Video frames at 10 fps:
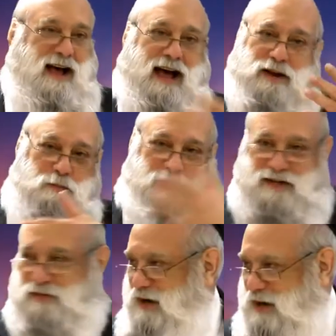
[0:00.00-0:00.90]
don't
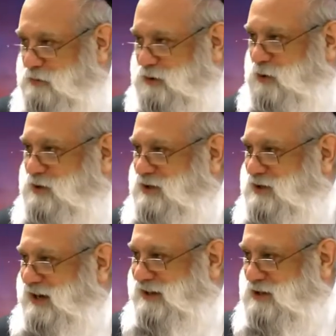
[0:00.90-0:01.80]
believe there are any
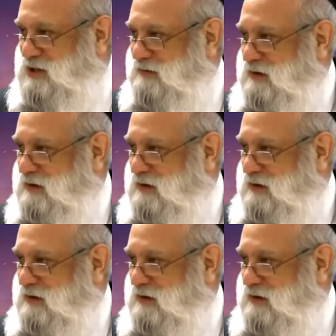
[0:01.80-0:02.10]
producers here this